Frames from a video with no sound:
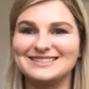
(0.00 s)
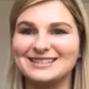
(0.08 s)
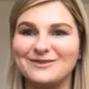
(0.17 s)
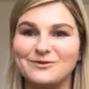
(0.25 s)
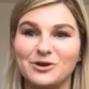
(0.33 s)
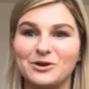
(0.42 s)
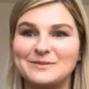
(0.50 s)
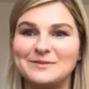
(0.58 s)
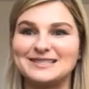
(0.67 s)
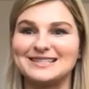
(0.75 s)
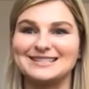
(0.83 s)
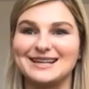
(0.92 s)
and if you're going to be
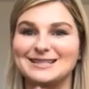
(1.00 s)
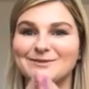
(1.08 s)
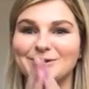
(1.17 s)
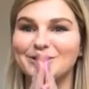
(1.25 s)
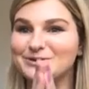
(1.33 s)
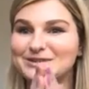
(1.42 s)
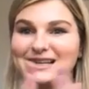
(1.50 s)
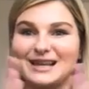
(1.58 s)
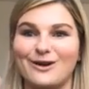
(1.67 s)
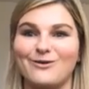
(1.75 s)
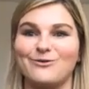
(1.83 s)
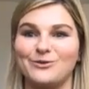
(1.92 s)
successful, you're using
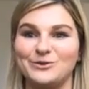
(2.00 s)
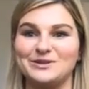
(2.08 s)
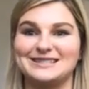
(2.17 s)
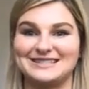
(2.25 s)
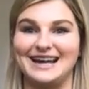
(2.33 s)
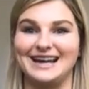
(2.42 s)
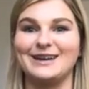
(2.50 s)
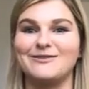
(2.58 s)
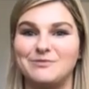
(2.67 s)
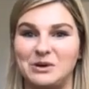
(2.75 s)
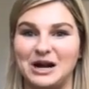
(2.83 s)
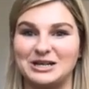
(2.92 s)
like a full set
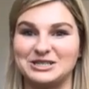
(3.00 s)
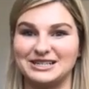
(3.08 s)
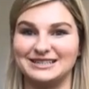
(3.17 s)
of brushes.